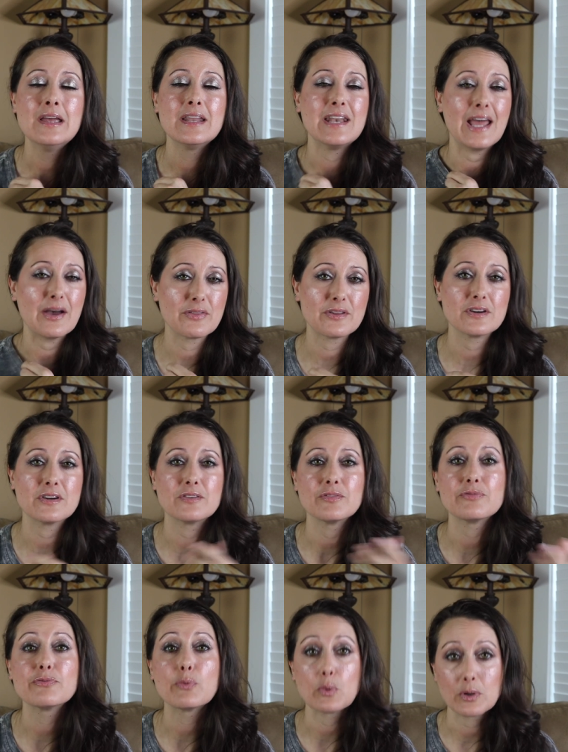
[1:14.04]
now they're
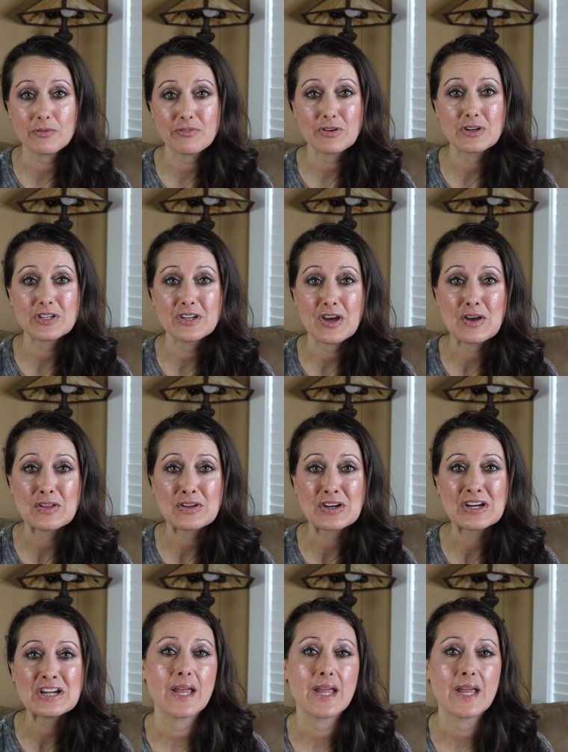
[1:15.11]
four for a dollar.